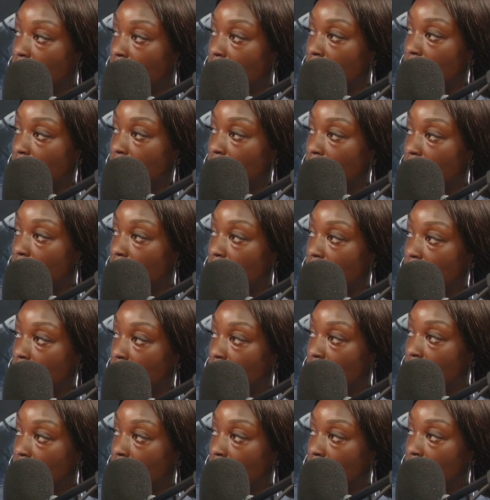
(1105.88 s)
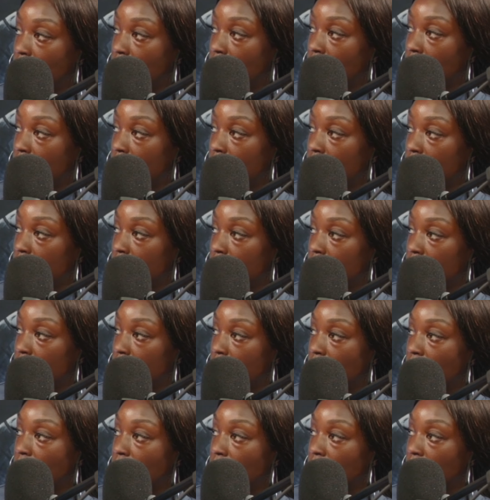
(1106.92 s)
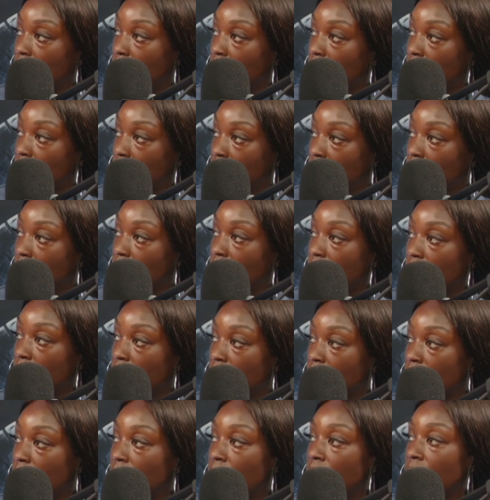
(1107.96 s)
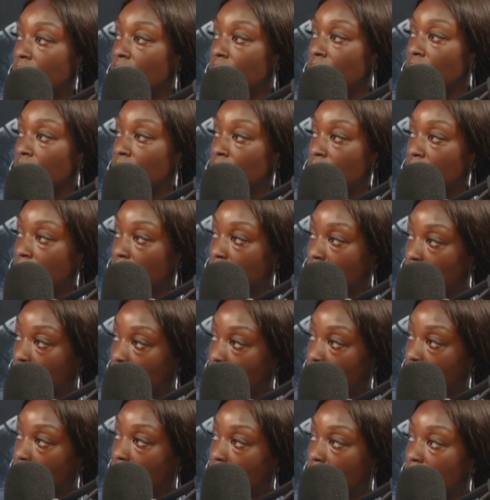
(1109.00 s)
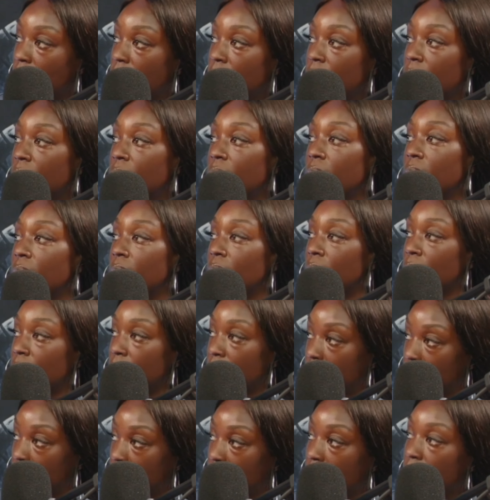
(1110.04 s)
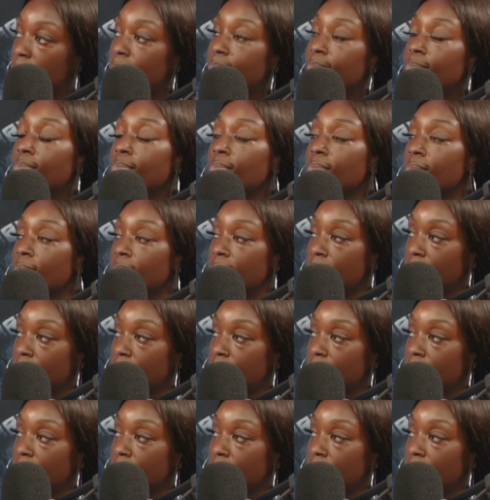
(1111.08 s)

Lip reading: [no speech]